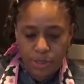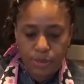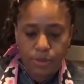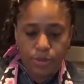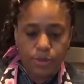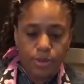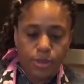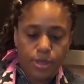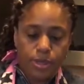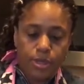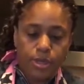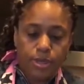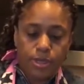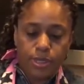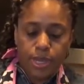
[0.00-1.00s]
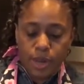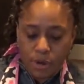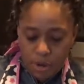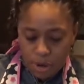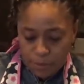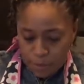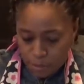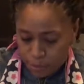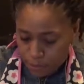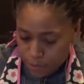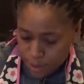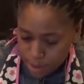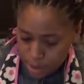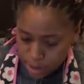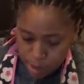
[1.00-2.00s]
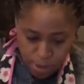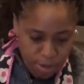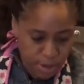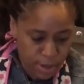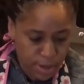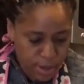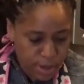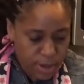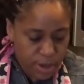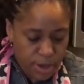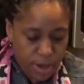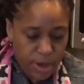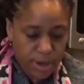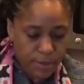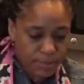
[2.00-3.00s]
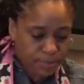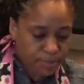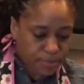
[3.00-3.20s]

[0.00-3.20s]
so it's kind of hard for them to fit in there. All right.